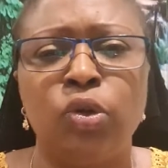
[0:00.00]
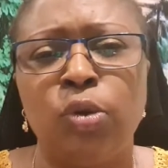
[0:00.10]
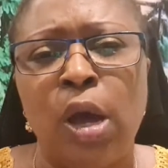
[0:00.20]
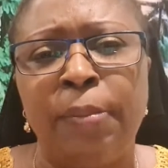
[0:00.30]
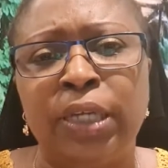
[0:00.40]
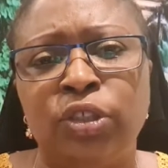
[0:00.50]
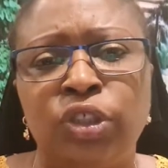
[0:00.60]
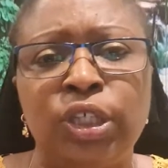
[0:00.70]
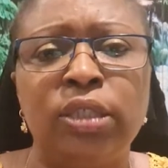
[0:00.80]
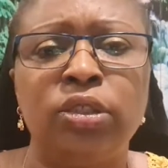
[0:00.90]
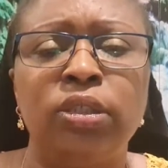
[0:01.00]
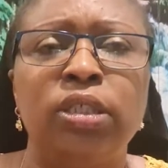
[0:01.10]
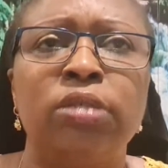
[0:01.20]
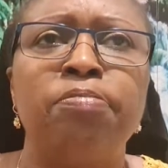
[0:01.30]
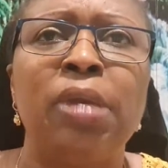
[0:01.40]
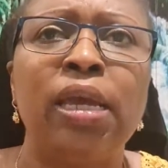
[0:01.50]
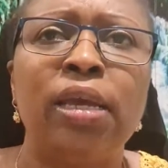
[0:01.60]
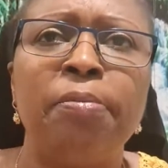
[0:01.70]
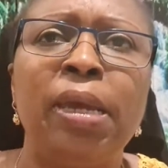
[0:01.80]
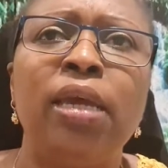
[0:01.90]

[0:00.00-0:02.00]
So my suggestion is, make